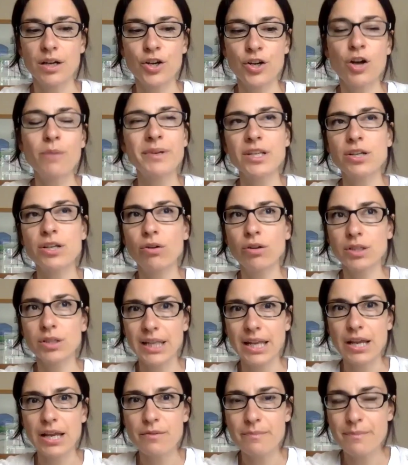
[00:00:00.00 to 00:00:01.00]
company called
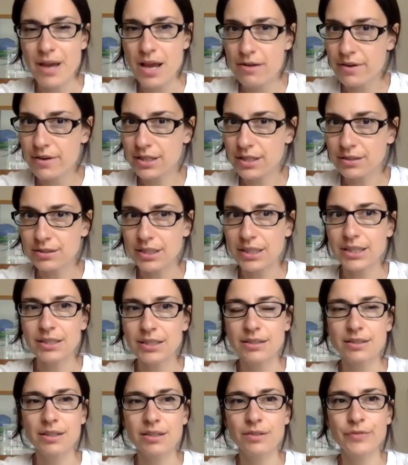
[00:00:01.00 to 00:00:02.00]
Learn Mera
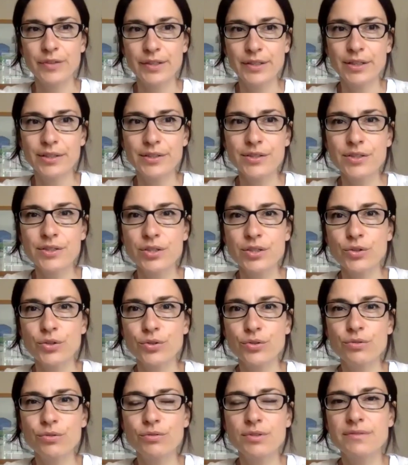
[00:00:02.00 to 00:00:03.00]
in Finland,
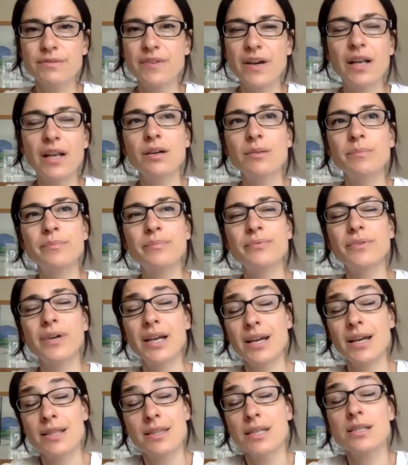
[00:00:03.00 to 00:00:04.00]

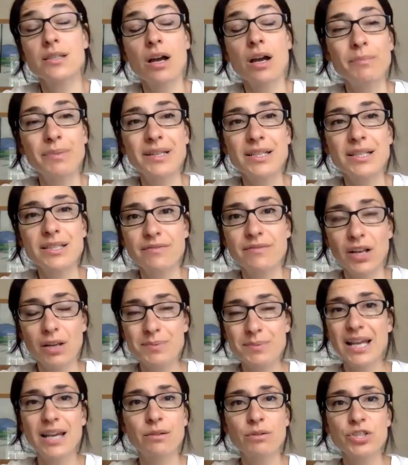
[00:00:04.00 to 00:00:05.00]
and this company
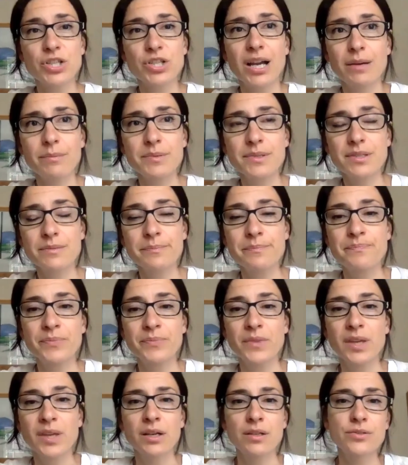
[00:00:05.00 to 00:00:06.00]
develops language apps.
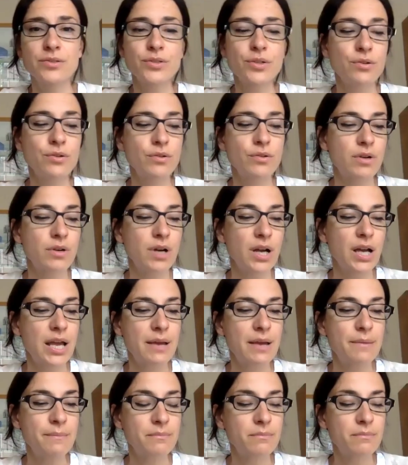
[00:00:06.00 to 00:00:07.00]
So
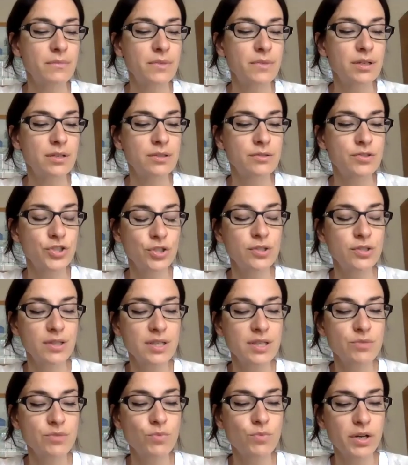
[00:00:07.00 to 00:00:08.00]
due to
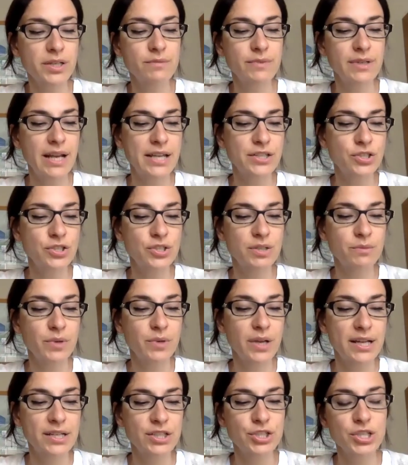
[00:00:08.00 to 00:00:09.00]
this working relationship, we
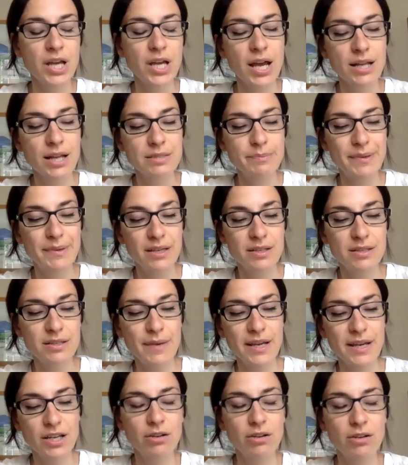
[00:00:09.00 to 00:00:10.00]
had a chat because
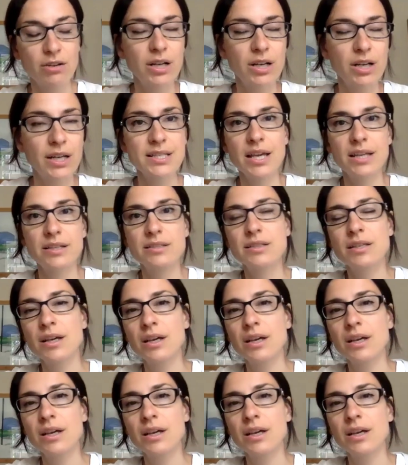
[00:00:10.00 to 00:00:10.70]
my colleague said,